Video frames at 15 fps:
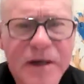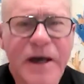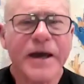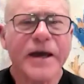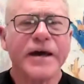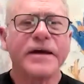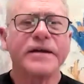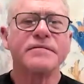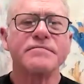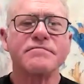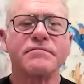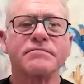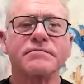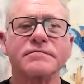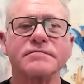and
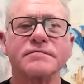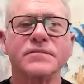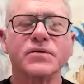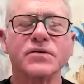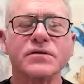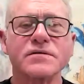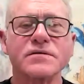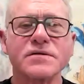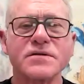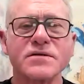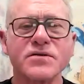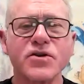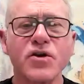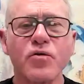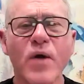
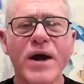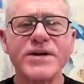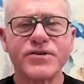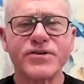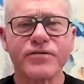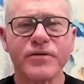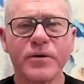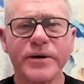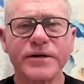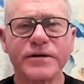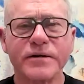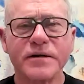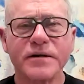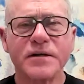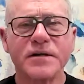you race through
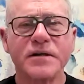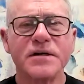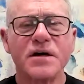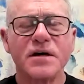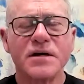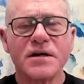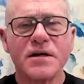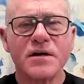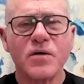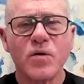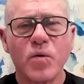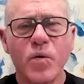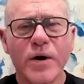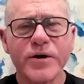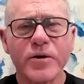it.
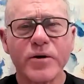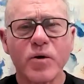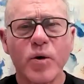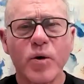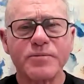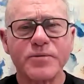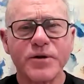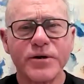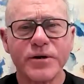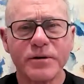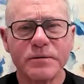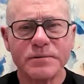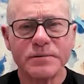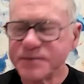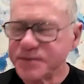What are you equipped to do?